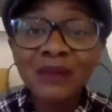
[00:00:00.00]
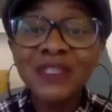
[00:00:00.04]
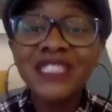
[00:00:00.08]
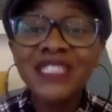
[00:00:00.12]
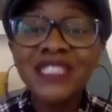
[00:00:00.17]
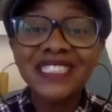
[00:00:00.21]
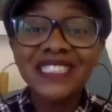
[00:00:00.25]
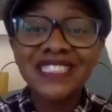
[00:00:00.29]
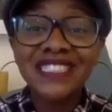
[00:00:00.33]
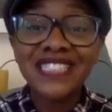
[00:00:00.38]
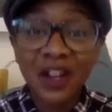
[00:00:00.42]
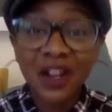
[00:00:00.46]
me
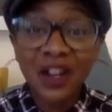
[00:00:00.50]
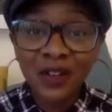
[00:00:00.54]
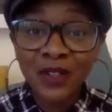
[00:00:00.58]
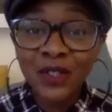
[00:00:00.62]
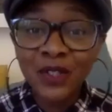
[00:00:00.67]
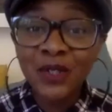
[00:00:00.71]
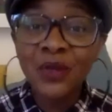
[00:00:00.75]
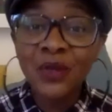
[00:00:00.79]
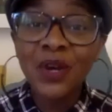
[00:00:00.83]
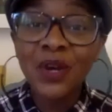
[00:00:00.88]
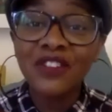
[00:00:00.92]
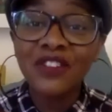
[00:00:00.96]
just tell
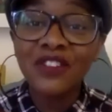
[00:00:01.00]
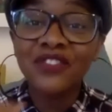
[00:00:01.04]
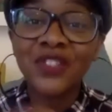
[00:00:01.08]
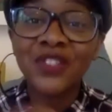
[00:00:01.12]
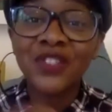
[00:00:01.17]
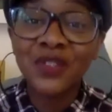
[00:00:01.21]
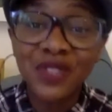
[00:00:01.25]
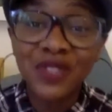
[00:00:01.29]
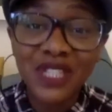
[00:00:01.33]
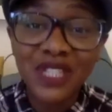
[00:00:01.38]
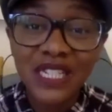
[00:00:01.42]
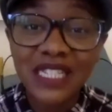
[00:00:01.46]
you a
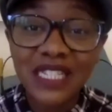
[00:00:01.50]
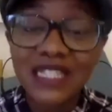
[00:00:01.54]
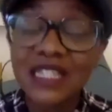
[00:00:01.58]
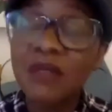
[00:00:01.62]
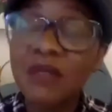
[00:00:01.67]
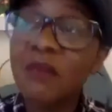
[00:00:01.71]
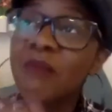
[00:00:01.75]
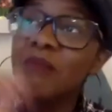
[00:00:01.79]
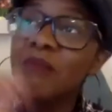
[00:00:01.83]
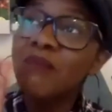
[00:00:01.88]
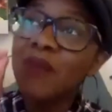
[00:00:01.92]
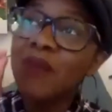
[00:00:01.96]
few things. The
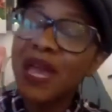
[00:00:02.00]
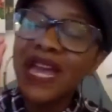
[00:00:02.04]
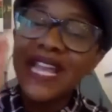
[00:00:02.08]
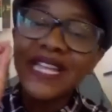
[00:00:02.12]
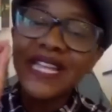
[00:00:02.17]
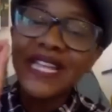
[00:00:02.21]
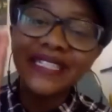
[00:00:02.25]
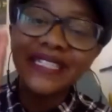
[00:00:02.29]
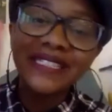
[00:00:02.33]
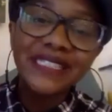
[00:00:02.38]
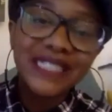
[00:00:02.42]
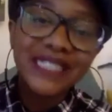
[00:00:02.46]

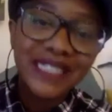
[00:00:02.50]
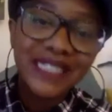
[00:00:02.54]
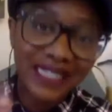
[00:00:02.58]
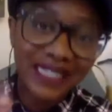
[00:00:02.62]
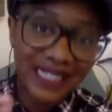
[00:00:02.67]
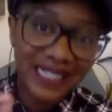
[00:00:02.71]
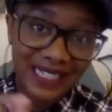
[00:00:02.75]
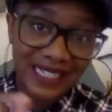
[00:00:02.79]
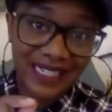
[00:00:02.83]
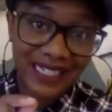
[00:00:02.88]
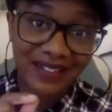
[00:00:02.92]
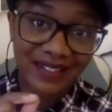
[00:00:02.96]
main
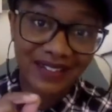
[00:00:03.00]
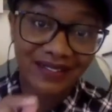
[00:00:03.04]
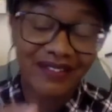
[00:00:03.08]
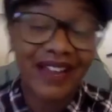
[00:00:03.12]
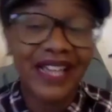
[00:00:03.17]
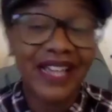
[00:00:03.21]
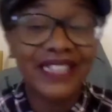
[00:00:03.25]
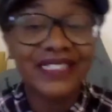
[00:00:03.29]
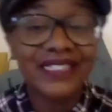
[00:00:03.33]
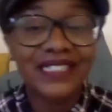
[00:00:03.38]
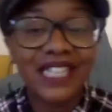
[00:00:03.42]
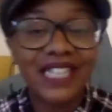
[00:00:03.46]
thing,
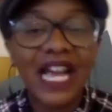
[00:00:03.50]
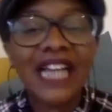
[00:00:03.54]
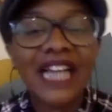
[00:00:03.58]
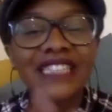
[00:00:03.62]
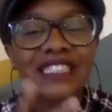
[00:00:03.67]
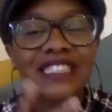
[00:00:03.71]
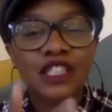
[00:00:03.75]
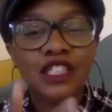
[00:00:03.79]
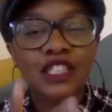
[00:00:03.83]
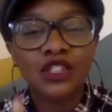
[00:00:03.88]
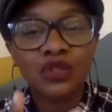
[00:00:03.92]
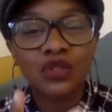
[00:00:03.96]
right?
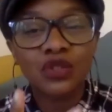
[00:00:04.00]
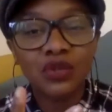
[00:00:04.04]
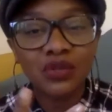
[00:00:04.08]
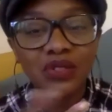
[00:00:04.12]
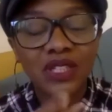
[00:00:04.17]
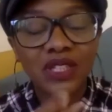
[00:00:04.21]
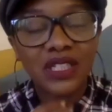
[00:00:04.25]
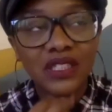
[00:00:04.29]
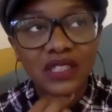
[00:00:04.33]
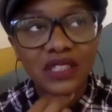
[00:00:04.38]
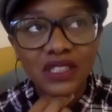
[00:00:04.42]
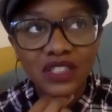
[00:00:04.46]
Actually, two
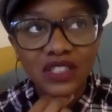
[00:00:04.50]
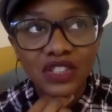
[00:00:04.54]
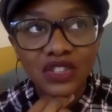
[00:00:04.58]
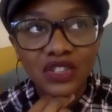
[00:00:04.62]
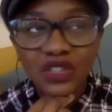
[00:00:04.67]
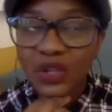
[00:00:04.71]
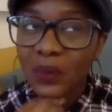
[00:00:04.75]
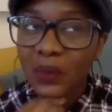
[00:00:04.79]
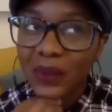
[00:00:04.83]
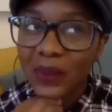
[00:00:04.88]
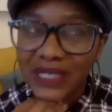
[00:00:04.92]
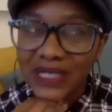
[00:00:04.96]
things. Do
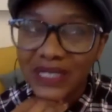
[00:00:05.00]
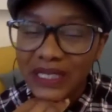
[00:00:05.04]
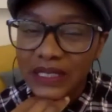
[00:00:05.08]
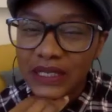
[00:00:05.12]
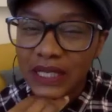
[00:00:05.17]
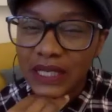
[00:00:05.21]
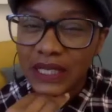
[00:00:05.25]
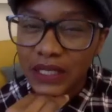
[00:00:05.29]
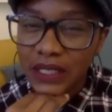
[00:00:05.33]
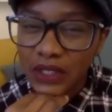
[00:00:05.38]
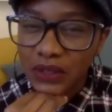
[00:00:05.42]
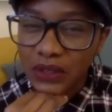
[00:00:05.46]
you know what? There's
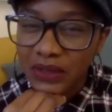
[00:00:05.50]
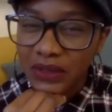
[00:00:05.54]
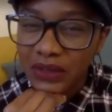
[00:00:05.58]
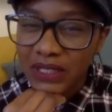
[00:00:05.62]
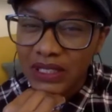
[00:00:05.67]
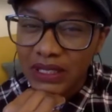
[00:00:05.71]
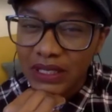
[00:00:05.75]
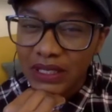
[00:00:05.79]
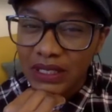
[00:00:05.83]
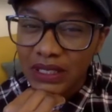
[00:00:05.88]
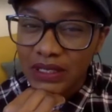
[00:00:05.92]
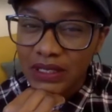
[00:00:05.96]
like 3
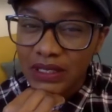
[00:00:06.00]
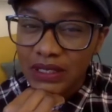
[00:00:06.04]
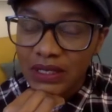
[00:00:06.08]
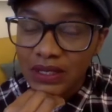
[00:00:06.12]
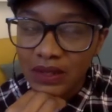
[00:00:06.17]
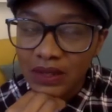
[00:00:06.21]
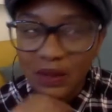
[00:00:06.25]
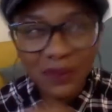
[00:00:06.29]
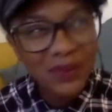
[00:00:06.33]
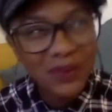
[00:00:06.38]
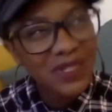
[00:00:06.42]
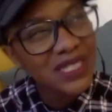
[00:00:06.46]
things.
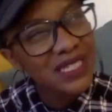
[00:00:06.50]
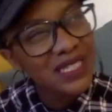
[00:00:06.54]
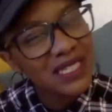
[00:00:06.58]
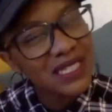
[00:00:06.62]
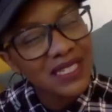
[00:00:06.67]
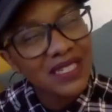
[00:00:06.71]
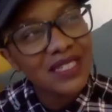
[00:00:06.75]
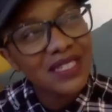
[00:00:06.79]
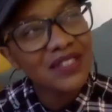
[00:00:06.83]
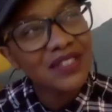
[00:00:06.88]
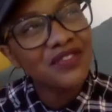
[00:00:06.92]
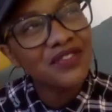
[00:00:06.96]

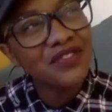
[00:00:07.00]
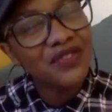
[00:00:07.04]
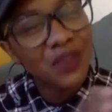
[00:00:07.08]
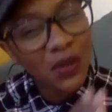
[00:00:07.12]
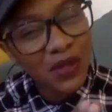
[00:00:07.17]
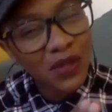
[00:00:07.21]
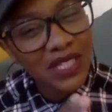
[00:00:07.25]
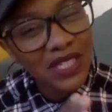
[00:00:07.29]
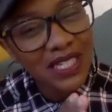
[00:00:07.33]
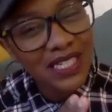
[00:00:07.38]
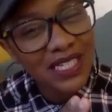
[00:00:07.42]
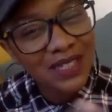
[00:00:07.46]
4
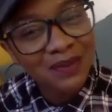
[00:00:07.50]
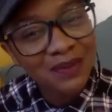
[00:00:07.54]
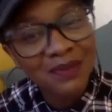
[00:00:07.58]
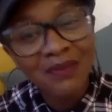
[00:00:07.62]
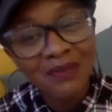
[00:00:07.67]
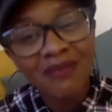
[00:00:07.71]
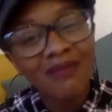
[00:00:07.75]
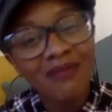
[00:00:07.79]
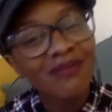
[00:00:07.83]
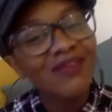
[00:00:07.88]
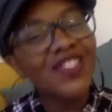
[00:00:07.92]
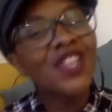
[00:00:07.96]
things.
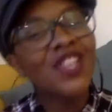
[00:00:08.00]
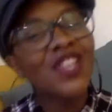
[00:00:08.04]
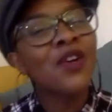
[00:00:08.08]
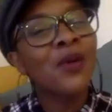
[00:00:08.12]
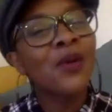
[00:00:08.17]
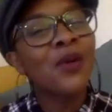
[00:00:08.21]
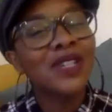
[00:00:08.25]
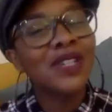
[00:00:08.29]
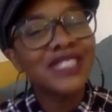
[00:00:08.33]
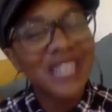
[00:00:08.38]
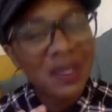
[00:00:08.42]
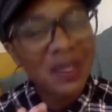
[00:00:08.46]
Do you know
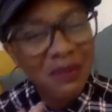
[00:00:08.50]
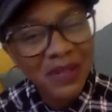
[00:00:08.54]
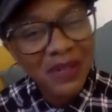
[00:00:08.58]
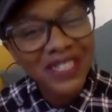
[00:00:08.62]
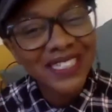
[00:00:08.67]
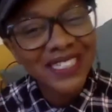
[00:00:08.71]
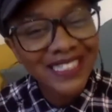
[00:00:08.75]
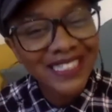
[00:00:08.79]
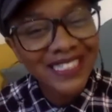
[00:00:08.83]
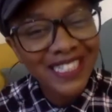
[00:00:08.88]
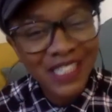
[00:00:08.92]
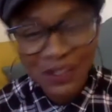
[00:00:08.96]
what? There are
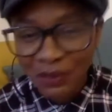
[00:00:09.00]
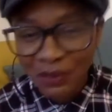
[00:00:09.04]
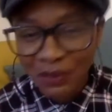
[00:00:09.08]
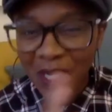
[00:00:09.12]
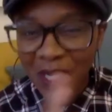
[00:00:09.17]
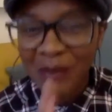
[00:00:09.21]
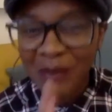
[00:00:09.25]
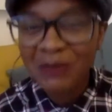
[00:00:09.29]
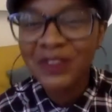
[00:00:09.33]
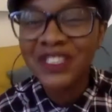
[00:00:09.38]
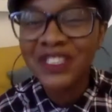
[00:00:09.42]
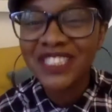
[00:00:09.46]
many things. But
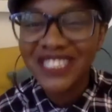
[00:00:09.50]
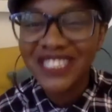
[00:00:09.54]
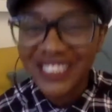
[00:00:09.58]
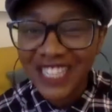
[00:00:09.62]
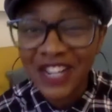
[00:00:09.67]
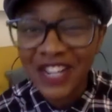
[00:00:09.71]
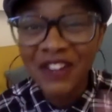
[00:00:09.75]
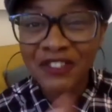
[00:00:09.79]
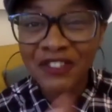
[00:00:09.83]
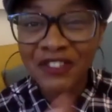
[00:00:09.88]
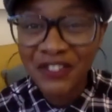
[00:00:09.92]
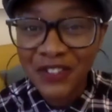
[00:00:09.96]
let me just share
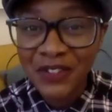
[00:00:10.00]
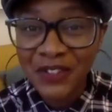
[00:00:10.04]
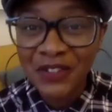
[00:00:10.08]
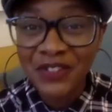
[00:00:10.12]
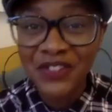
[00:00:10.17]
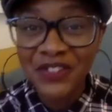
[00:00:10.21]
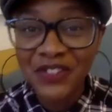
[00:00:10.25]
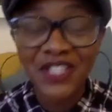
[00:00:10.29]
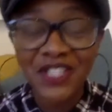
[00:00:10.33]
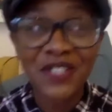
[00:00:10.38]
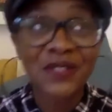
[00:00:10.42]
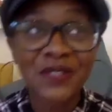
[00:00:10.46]
a few
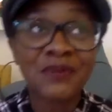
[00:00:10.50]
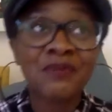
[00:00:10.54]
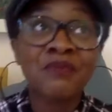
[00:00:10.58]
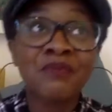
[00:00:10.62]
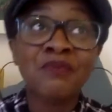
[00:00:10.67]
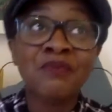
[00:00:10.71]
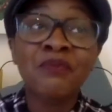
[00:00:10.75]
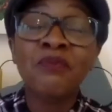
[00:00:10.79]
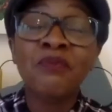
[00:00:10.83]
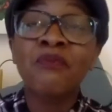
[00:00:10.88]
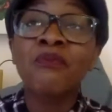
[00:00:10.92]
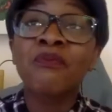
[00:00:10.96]
things.
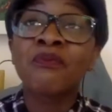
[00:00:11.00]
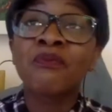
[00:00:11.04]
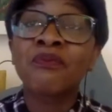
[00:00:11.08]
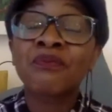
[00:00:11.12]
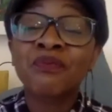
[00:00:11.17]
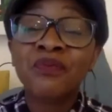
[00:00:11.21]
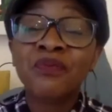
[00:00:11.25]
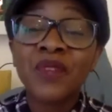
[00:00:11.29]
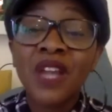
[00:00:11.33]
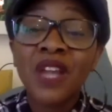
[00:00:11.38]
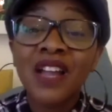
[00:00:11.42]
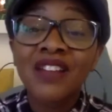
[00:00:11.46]

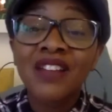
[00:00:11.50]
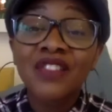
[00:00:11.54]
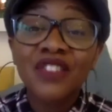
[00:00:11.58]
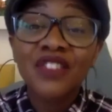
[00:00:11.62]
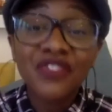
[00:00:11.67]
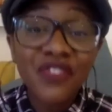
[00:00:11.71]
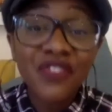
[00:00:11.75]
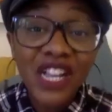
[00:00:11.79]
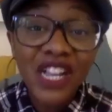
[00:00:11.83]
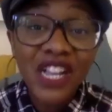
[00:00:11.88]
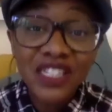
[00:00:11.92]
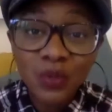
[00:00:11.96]
The
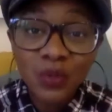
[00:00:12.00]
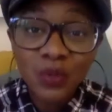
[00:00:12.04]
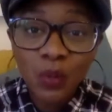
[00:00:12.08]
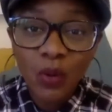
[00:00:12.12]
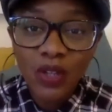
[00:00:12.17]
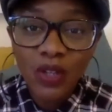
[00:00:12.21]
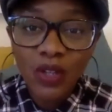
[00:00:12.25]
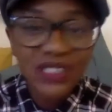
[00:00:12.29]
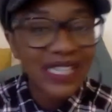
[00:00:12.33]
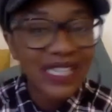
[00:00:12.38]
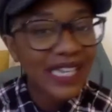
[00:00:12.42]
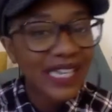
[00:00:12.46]
first
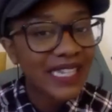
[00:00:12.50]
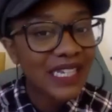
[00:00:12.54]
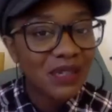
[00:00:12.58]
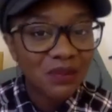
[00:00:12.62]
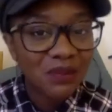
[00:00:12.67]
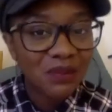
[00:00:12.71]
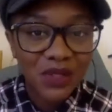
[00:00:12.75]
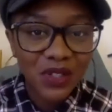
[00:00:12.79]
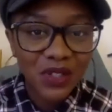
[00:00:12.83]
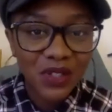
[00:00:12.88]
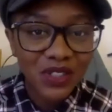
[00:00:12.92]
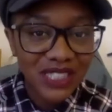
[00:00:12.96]
one that hit
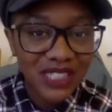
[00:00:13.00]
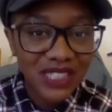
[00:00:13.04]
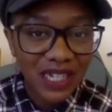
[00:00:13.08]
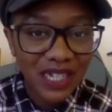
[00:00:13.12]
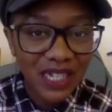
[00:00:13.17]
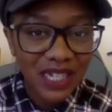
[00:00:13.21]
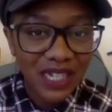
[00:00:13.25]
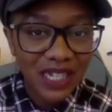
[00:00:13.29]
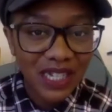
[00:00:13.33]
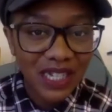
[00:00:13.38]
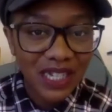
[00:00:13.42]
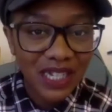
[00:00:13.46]
me on day
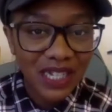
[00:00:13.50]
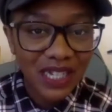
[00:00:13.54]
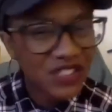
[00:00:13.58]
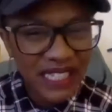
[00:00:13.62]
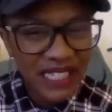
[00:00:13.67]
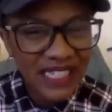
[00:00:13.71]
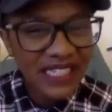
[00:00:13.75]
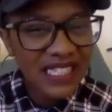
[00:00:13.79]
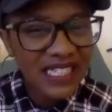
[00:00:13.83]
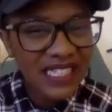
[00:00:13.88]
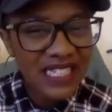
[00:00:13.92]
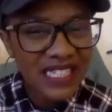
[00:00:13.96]
one, I've
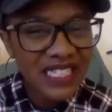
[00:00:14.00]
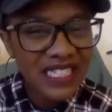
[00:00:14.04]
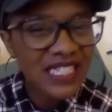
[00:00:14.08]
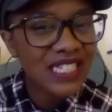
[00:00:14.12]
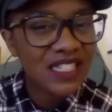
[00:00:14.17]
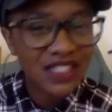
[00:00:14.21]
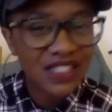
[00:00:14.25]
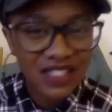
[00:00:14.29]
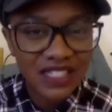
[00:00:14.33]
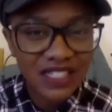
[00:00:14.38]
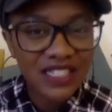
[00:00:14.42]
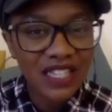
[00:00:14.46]
said this
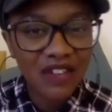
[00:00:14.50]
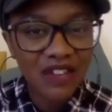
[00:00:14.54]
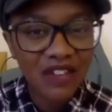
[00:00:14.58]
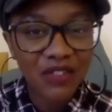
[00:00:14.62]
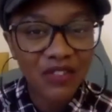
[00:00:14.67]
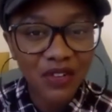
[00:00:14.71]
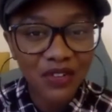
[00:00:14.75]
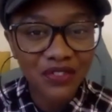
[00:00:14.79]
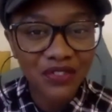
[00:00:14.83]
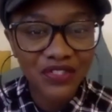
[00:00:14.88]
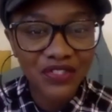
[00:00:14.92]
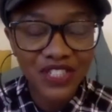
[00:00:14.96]
in
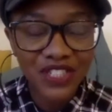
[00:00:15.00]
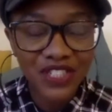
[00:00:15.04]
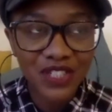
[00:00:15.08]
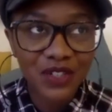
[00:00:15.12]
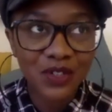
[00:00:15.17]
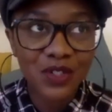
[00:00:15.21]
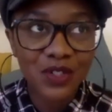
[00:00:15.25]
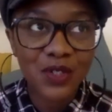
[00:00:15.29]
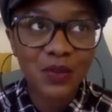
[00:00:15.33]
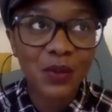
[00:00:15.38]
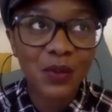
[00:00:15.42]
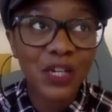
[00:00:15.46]
several
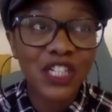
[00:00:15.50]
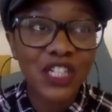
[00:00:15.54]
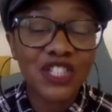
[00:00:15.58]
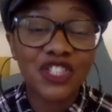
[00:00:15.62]
videos, but